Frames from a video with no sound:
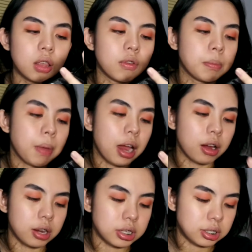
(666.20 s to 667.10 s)
Love in
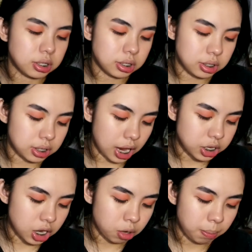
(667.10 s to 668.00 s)
Paris
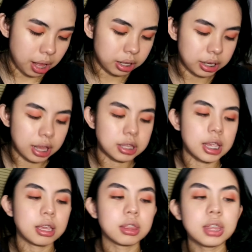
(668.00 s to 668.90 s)
eyeshadow palette and
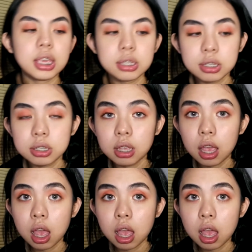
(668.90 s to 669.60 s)
taking this